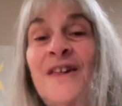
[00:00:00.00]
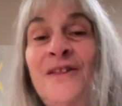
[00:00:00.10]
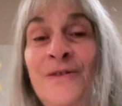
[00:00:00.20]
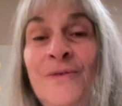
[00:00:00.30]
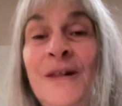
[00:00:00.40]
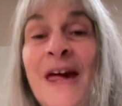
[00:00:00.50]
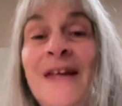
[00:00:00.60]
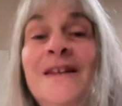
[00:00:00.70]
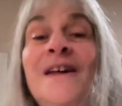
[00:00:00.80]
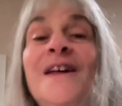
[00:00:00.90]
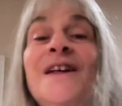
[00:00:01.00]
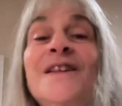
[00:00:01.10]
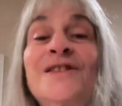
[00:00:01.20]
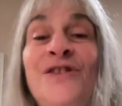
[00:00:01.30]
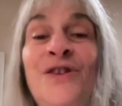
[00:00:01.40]
you get
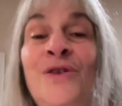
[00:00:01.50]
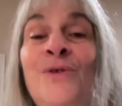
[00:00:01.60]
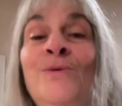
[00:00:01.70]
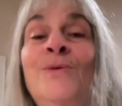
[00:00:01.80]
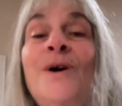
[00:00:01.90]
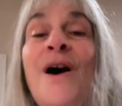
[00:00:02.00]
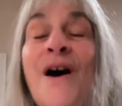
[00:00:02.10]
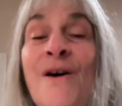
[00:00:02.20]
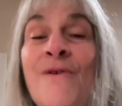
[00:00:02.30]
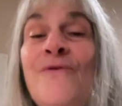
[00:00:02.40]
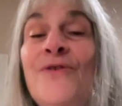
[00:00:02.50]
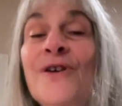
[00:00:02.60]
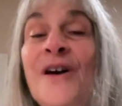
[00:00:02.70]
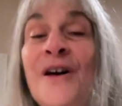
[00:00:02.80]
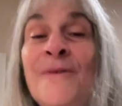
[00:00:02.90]
to
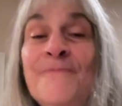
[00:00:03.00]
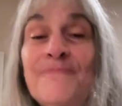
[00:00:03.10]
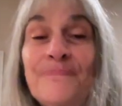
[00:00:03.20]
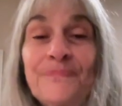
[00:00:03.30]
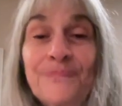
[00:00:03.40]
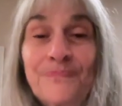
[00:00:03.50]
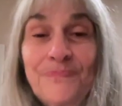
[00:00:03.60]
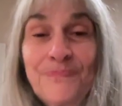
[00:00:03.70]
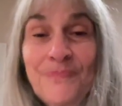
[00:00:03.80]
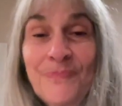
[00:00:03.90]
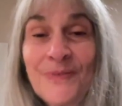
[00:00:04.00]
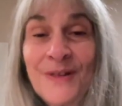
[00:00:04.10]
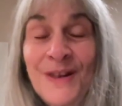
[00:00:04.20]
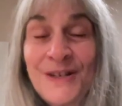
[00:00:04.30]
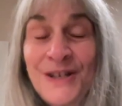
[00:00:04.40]
overcome
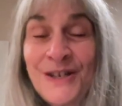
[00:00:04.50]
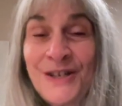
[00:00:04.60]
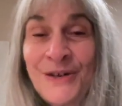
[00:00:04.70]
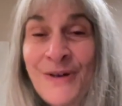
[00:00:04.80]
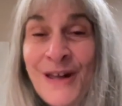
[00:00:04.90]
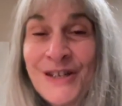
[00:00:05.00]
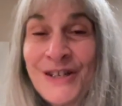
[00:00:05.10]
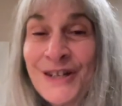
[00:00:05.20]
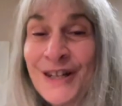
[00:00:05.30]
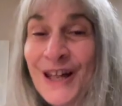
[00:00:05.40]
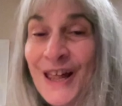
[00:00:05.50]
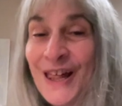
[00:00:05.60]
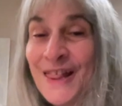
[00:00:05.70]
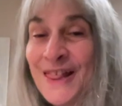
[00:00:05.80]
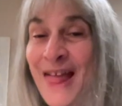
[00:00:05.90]
the situation
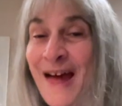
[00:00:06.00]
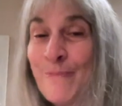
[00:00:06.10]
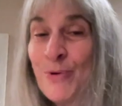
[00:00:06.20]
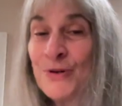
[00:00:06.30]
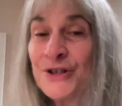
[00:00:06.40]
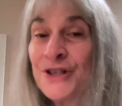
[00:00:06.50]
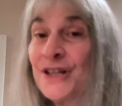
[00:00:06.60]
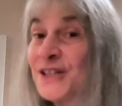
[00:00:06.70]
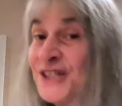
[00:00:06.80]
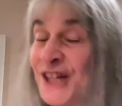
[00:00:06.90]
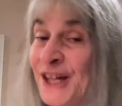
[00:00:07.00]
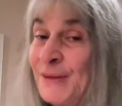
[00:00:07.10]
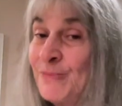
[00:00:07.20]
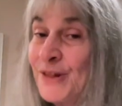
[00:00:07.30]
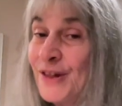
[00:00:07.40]
that person
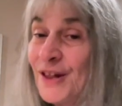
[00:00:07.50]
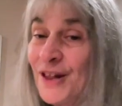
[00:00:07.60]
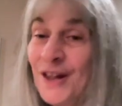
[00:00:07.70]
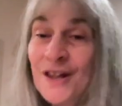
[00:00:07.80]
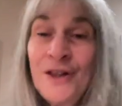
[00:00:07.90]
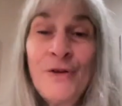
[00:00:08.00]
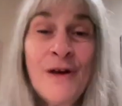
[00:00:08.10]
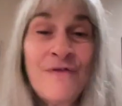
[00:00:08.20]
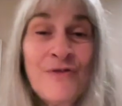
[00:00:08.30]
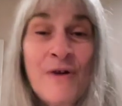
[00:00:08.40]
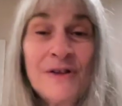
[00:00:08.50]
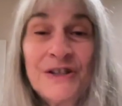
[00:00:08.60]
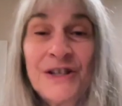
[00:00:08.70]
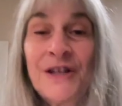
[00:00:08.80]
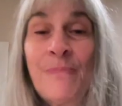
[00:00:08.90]
seemed to have
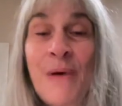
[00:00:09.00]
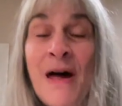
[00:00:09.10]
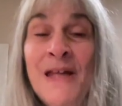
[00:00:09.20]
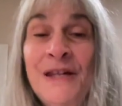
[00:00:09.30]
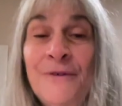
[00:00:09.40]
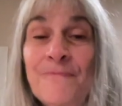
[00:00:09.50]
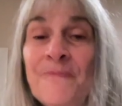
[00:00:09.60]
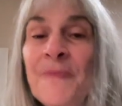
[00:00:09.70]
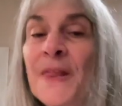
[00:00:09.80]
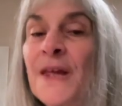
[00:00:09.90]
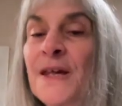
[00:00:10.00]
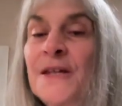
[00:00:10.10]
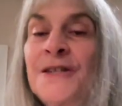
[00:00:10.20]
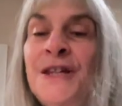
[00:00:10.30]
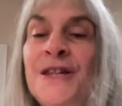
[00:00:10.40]
thrust upon you.
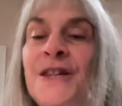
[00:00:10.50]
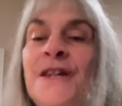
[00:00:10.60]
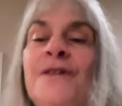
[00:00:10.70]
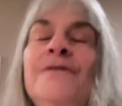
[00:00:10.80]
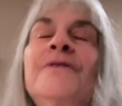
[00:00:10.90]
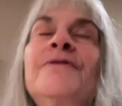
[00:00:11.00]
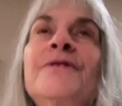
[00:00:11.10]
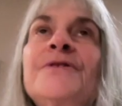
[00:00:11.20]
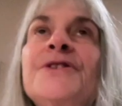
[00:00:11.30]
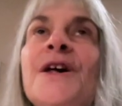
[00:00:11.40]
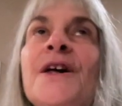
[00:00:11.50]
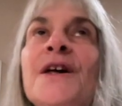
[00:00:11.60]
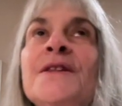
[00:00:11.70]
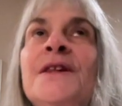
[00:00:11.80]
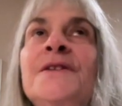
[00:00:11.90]
See, the universe
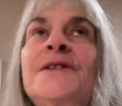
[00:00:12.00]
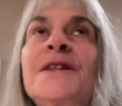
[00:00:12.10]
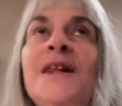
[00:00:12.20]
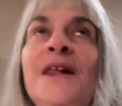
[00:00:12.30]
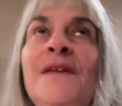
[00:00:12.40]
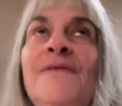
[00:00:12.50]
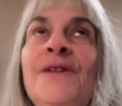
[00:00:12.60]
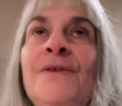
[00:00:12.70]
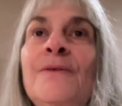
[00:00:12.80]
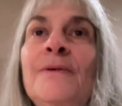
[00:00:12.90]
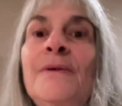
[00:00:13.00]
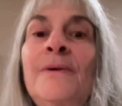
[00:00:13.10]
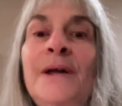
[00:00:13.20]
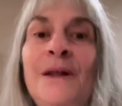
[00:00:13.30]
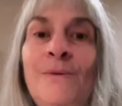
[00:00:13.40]
doesn't give you
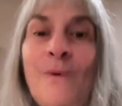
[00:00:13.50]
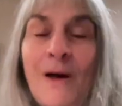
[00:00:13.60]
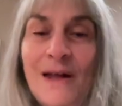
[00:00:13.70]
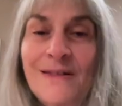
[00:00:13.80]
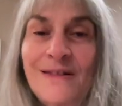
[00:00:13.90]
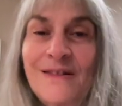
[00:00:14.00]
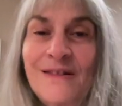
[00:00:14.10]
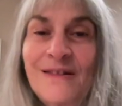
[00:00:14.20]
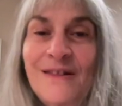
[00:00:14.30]
what you want.